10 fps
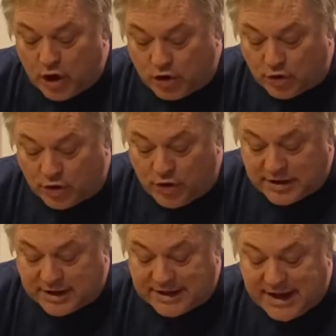You're going
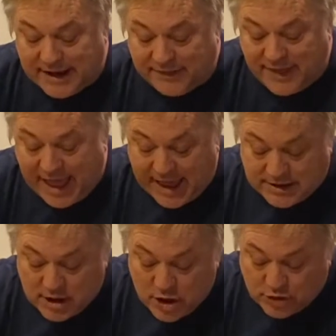to connect
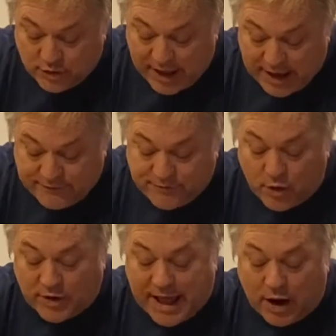that to the
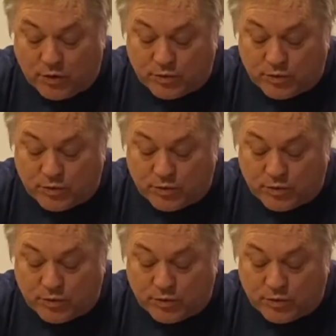headphone out,